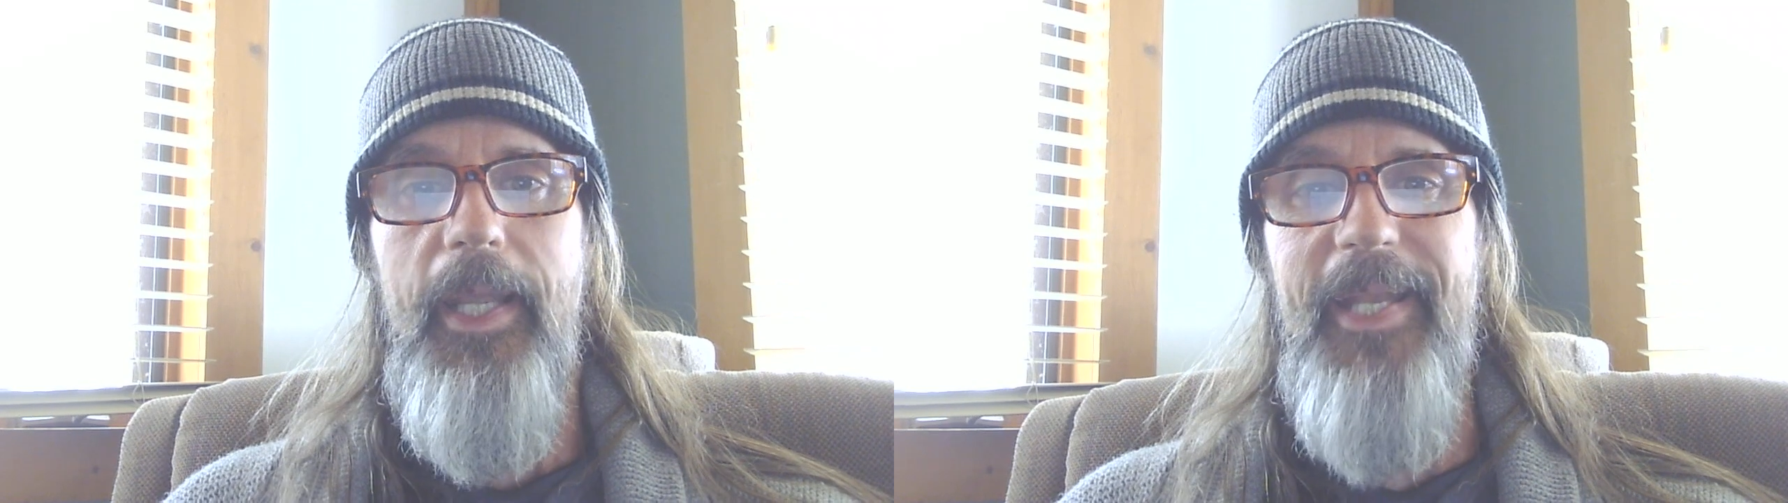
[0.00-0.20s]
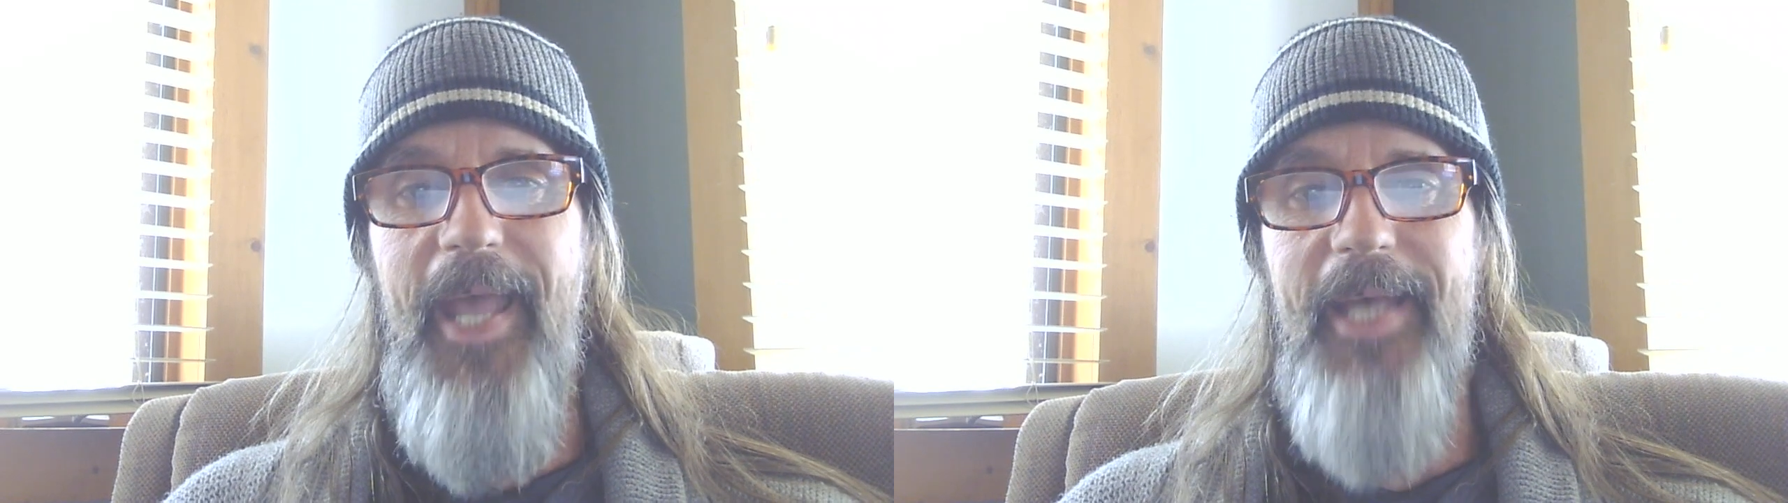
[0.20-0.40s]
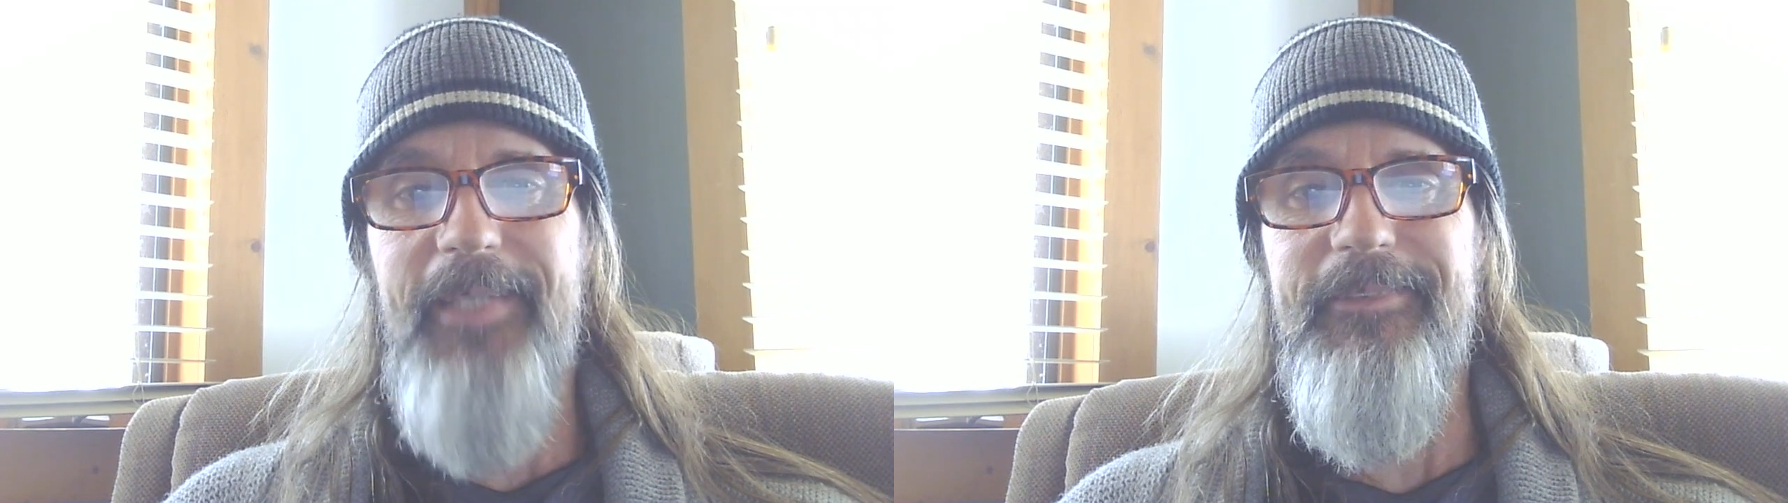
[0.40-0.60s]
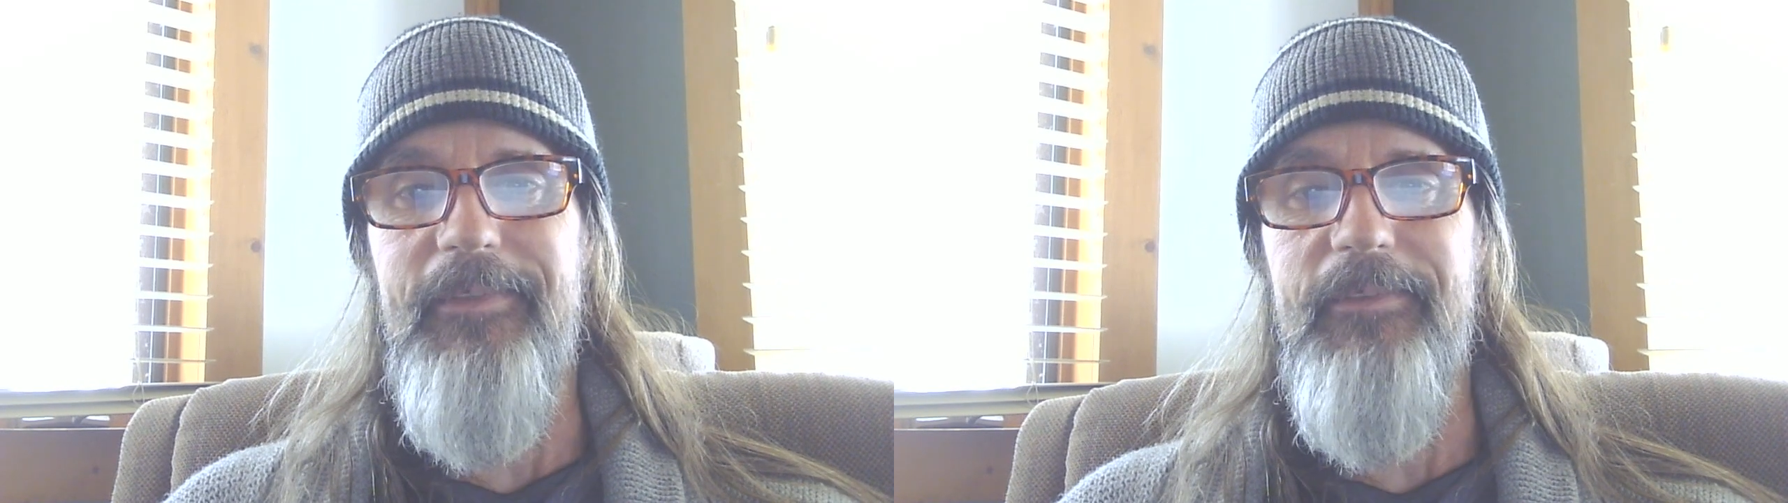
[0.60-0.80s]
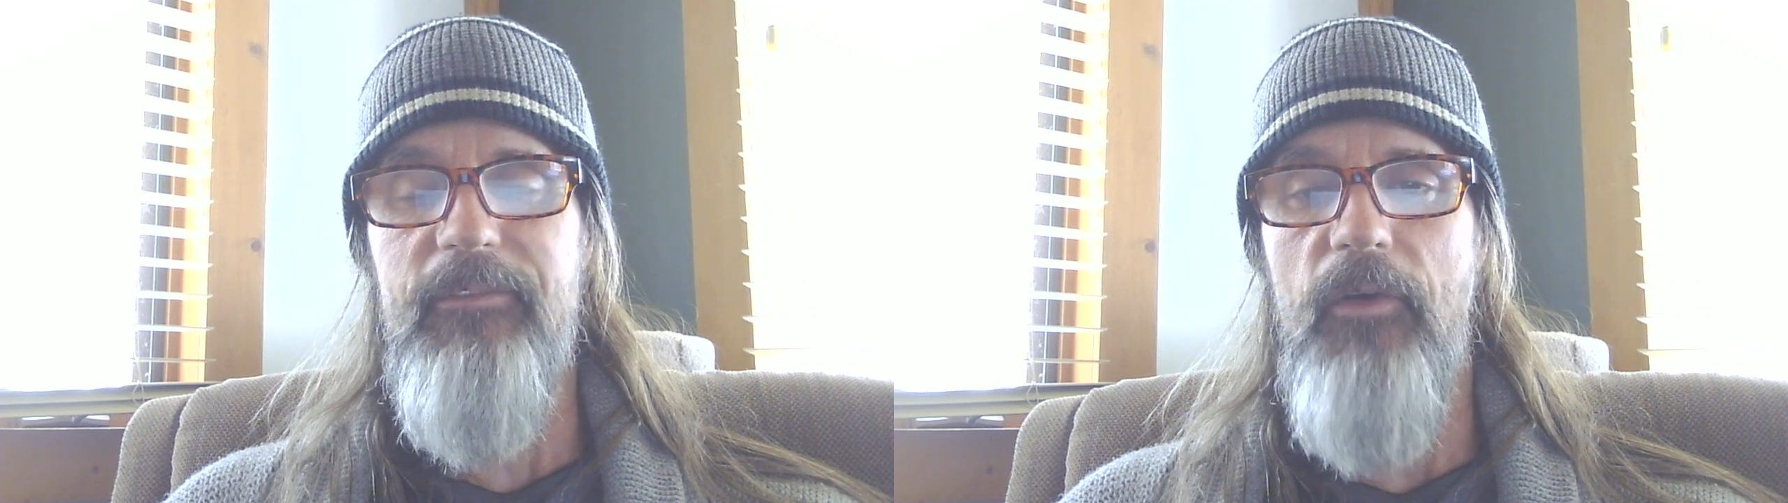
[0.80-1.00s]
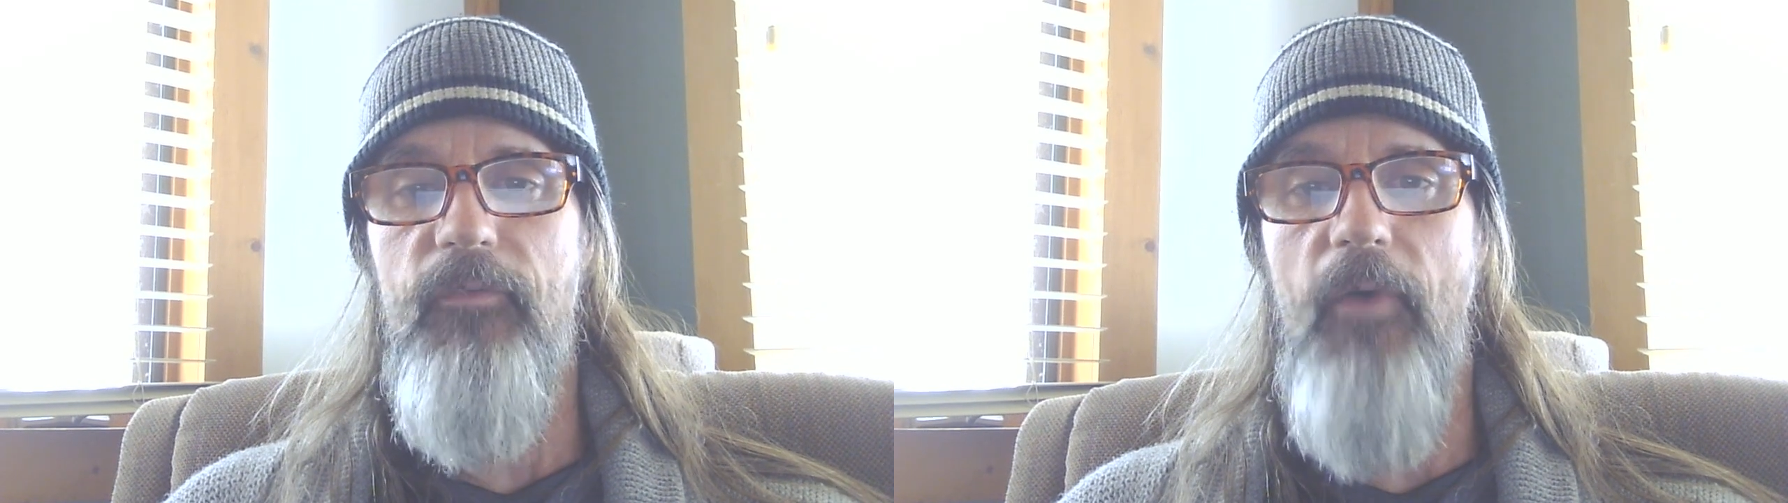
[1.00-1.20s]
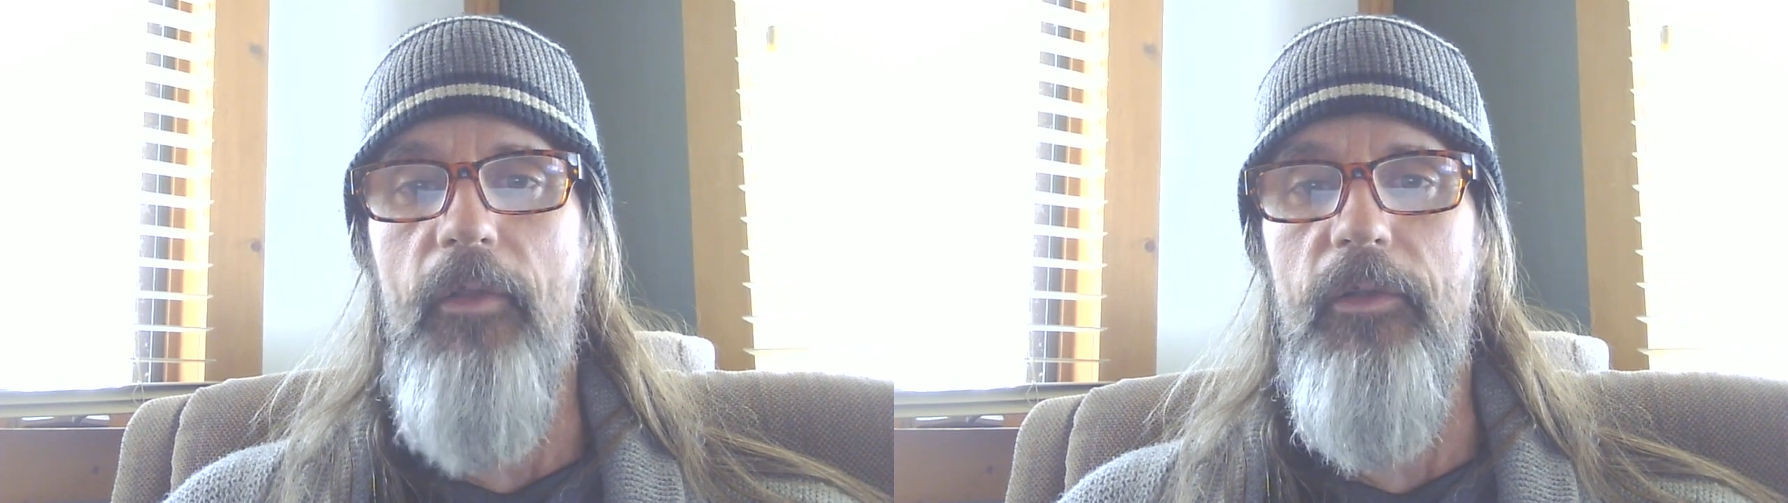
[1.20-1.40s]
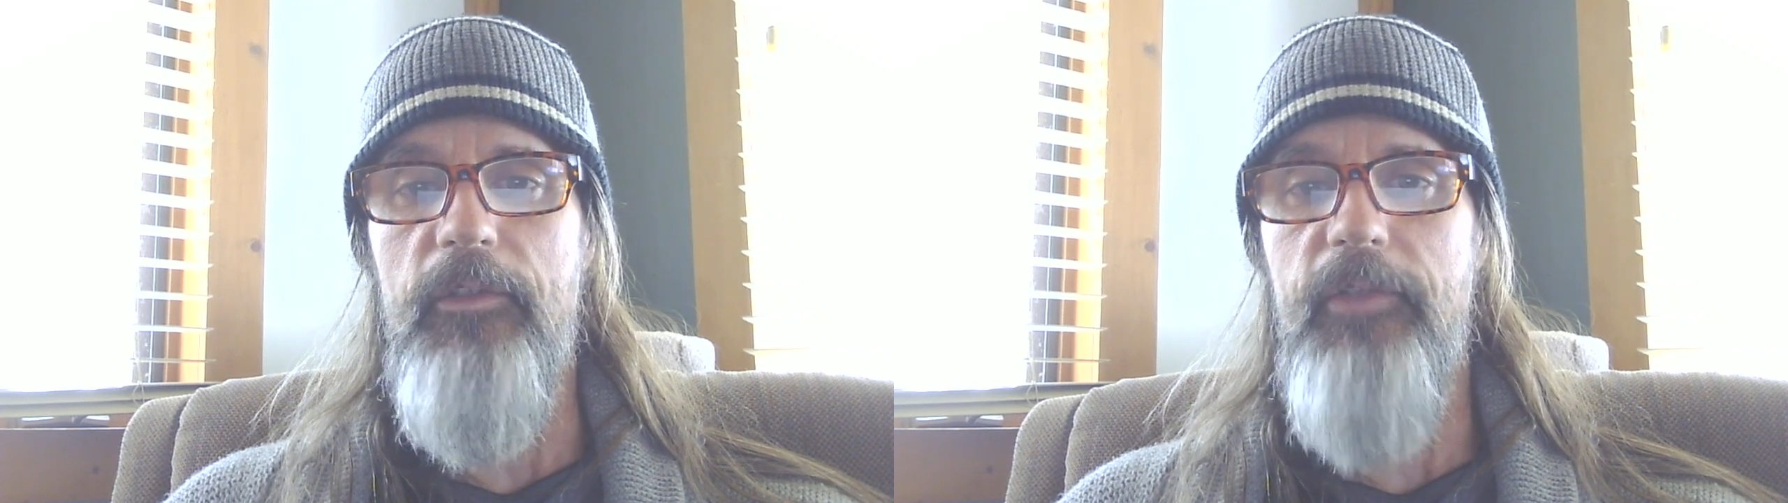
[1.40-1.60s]
In essence,
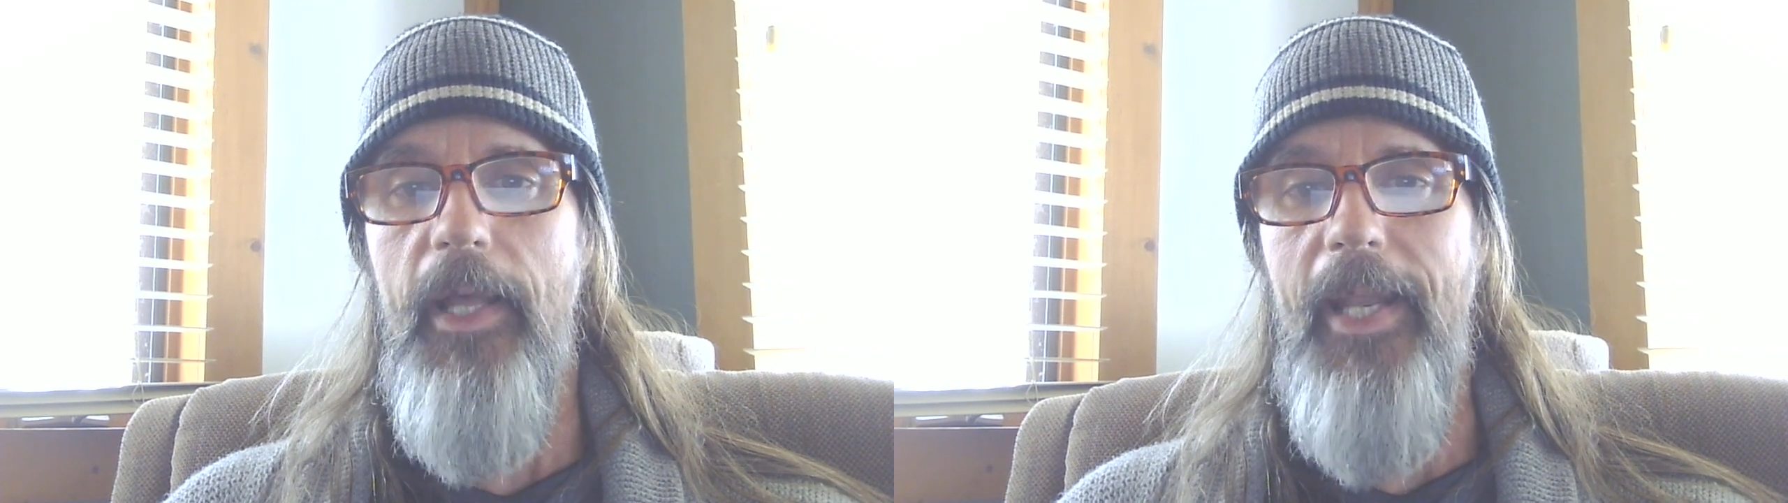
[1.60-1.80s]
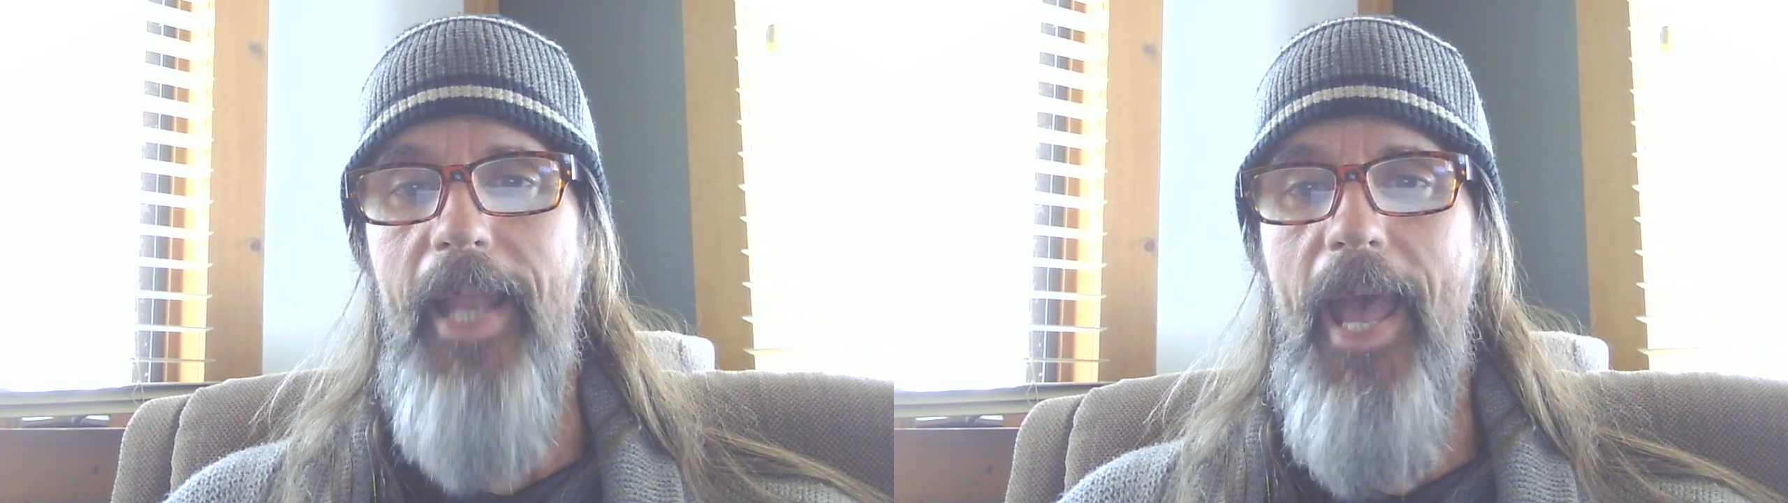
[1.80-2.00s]
fathers had an